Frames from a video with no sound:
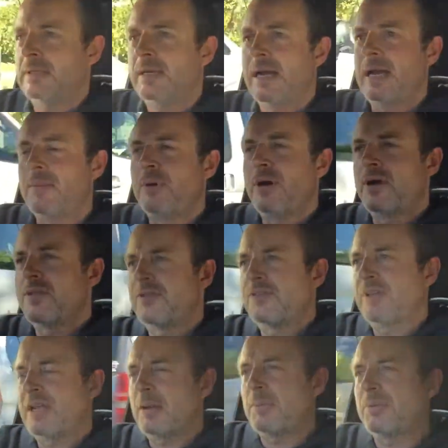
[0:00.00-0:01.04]
Abarth
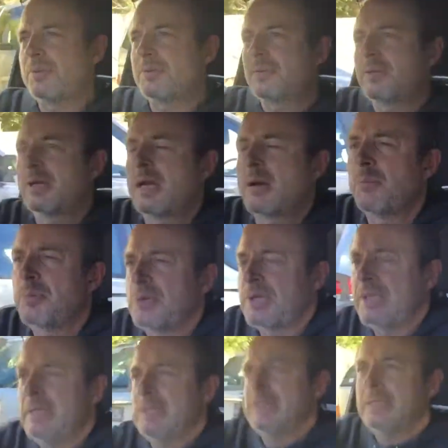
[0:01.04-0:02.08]
set up the
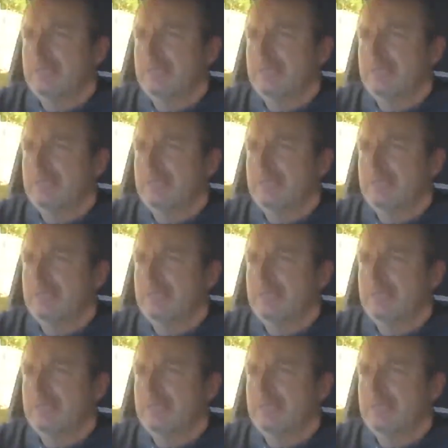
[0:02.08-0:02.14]
company